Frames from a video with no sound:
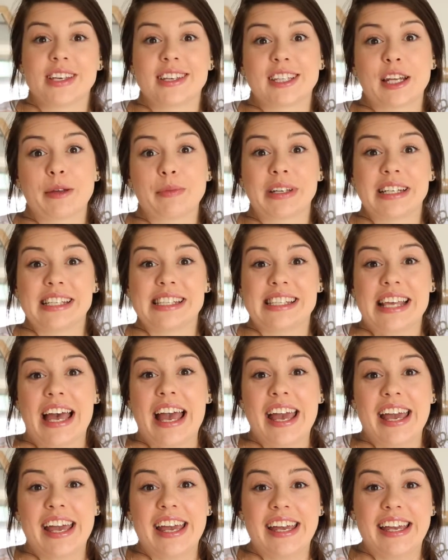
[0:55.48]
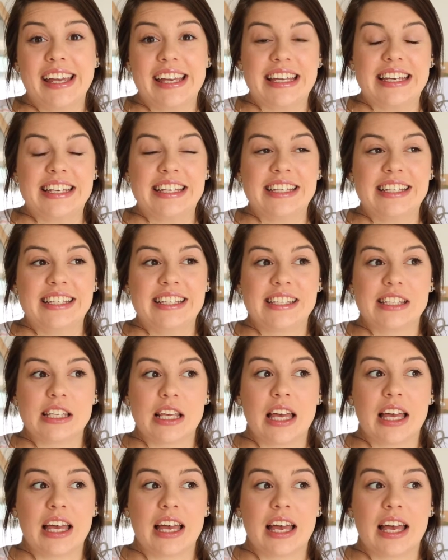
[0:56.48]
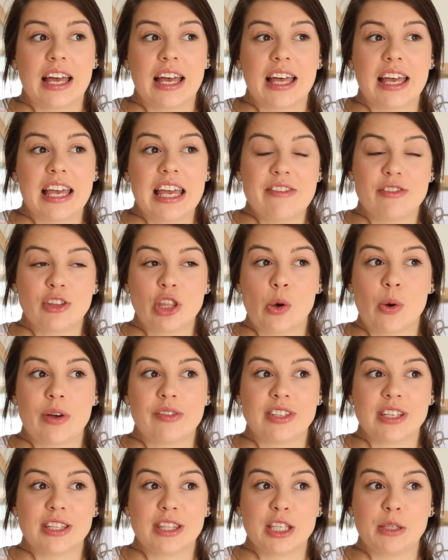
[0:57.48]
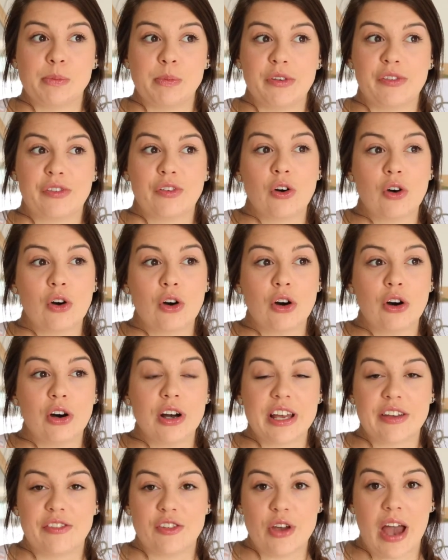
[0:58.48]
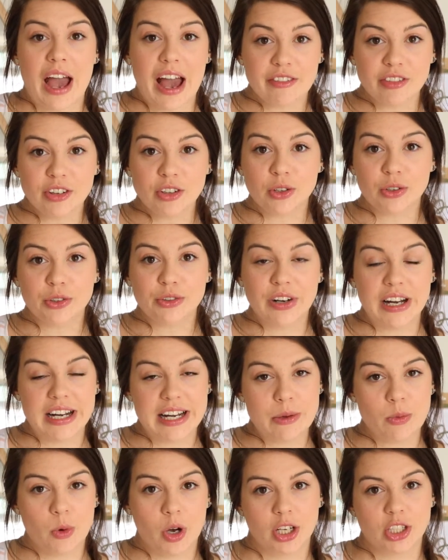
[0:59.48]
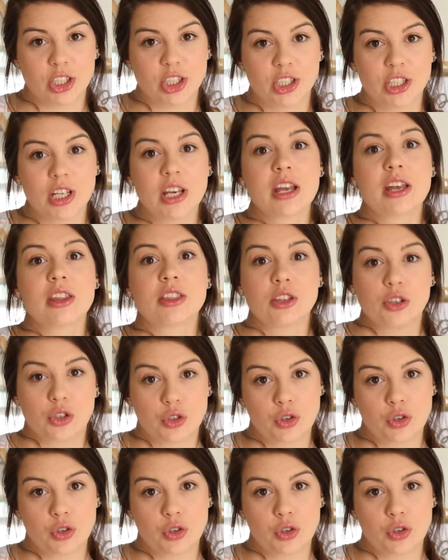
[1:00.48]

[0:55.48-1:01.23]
thing that I'm going to say is, even though I've said this before, if you haven't already watched The